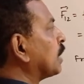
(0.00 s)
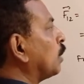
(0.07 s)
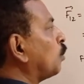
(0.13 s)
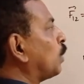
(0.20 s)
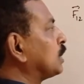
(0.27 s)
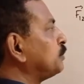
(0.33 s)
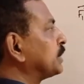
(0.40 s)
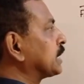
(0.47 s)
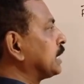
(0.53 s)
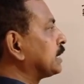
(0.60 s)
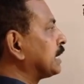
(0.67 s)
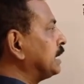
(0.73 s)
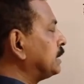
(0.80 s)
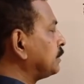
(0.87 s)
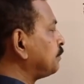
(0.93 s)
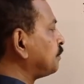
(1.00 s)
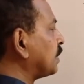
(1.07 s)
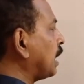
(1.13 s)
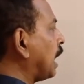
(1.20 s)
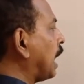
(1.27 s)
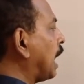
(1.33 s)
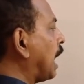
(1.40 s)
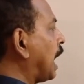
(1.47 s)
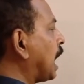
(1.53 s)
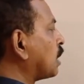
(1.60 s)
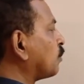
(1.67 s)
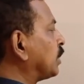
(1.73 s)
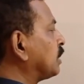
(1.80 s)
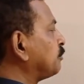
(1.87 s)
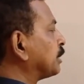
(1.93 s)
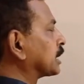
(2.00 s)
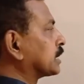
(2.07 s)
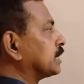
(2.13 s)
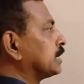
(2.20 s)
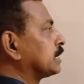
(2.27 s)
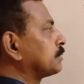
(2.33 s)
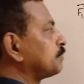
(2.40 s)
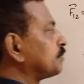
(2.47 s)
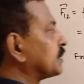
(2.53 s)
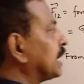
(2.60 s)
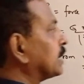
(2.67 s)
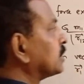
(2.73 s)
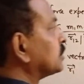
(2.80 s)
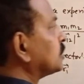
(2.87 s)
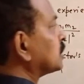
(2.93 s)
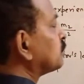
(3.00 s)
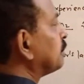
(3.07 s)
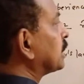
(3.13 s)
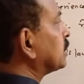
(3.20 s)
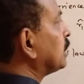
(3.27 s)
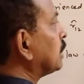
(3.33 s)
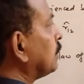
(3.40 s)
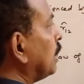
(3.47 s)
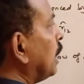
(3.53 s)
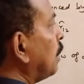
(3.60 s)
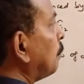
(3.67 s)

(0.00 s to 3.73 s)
what we can write? R1 vector, that is this vector,